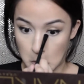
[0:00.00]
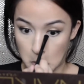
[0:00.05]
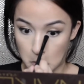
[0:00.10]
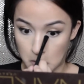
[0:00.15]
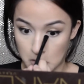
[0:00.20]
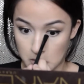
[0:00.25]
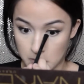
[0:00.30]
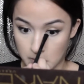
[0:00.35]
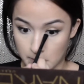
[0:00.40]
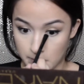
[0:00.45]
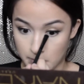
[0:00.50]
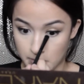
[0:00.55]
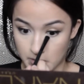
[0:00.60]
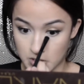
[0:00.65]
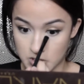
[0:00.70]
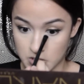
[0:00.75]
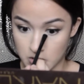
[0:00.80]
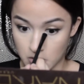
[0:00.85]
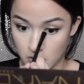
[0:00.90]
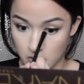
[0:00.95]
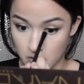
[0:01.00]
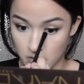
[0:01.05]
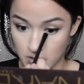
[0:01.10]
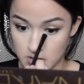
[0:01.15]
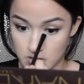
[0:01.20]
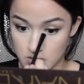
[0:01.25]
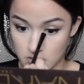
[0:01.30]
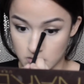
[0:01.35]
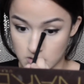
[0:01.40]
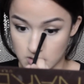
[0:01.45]
with my brush
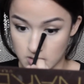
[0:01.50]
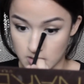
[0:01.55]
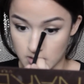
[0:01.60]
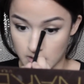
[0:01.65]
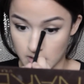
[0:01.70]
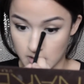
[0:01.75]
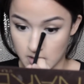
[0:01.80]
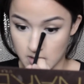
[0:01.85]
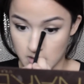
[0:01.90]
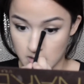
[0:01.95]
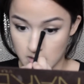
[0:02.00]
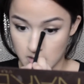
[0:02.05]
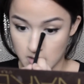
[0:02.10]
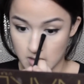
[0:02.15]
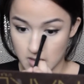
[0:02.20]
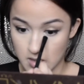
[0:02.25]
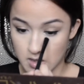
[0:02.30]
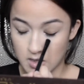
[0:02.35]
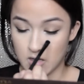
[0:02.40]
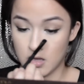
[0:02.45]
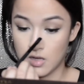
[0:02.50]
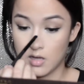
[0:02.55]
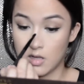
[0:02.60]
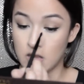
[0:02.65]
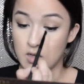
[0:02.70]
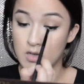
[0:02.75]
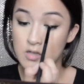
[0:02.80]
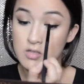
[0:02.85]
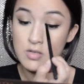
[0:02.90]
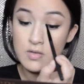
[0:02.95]
horizontally
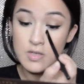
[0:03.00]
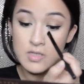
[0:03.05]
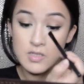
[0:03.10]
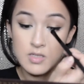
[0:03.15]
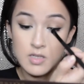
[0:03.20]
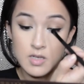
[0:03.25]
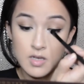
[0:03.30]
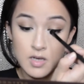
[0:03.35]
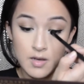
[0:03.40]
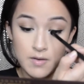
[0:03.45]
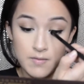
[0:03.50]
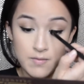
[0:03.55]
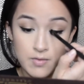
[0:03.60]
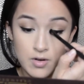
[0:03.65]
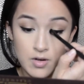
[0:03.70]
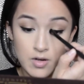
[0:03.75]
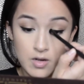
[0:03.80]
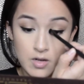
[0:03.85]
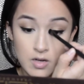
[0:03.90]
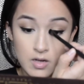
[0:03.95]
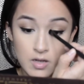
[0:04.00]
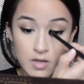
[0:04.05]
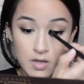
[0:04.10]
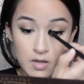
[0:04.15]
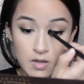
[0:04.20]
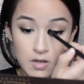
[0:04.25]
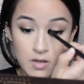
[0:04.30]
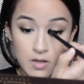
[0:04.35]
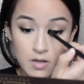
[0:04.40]
and then twisting it vertically.